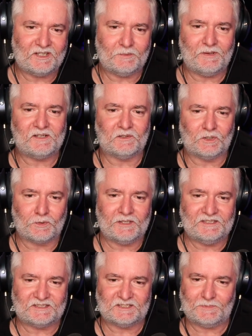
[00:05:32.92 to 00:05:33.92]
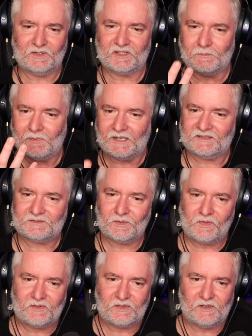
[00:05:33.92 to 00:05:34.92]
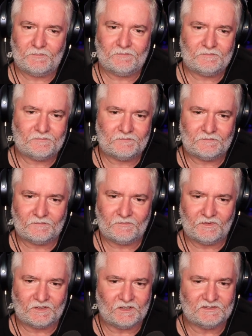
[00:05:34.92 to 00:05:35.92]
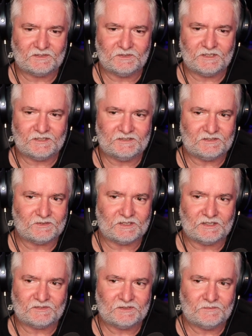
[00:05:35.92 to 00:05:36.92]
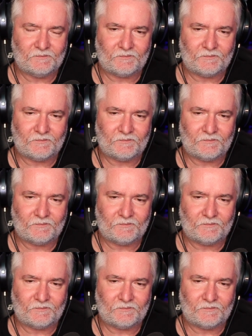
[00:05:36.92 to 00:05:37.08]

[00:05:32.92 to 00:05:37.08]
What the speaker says: in The Mandalorian he's just behind a mask all the time. The guy's good at his craft.